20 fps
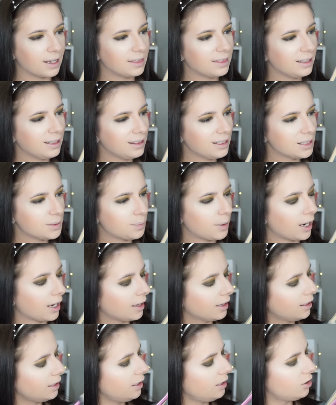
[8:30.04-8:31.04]
I think this
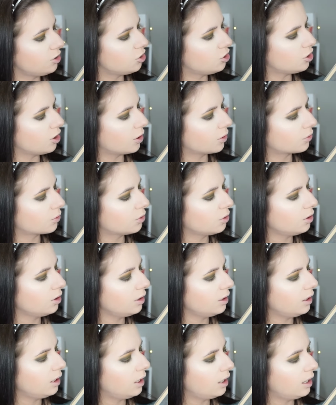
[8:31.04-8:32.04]
palette in
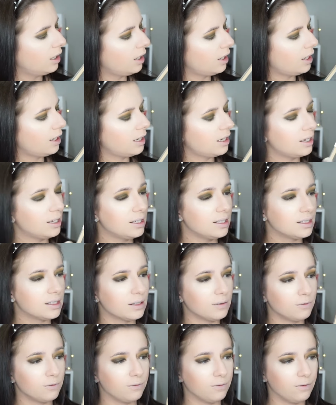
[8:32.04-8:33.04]
general is
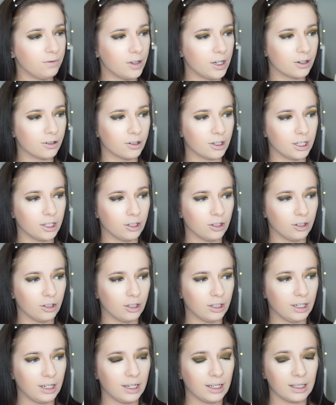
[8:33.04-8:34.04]
very
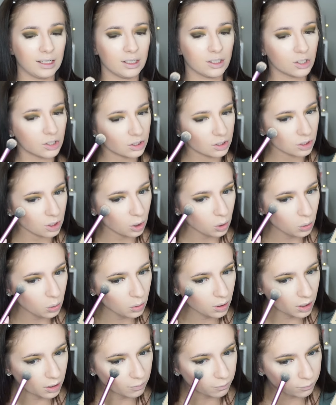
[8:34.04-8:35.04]
good and it's
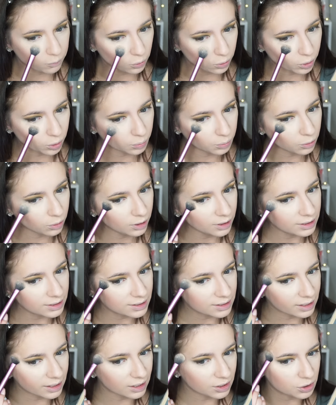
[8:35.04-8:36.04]
so affordable.
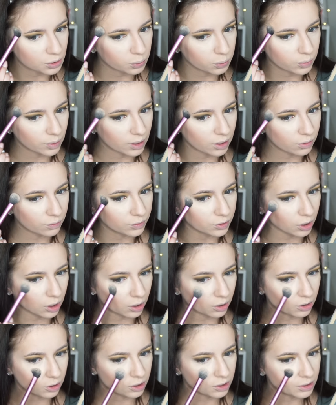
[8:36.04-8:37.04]
It's like
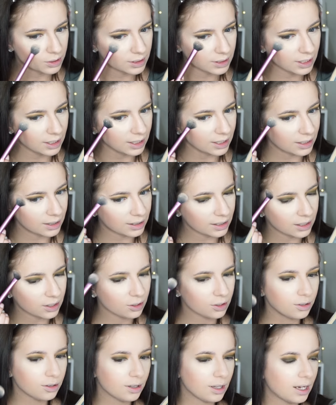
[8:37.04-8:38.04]
$12 and they
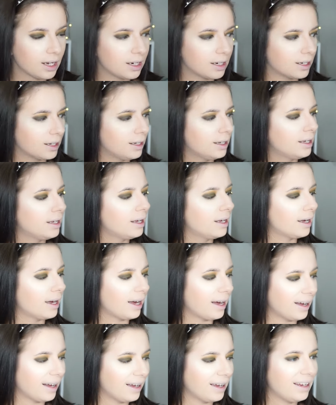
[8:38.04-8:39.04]
are like
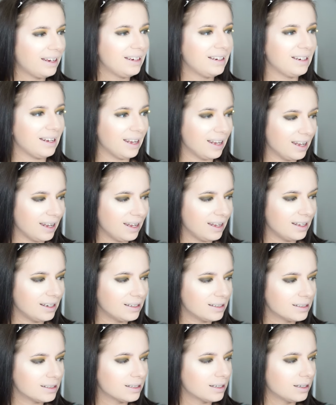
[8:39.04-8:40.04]

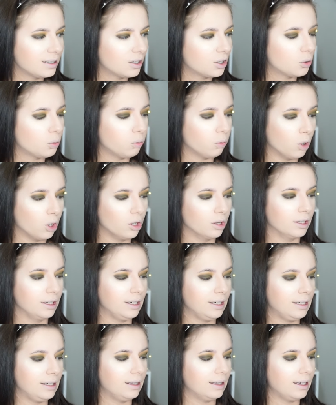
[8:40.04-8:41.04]
high-end quality.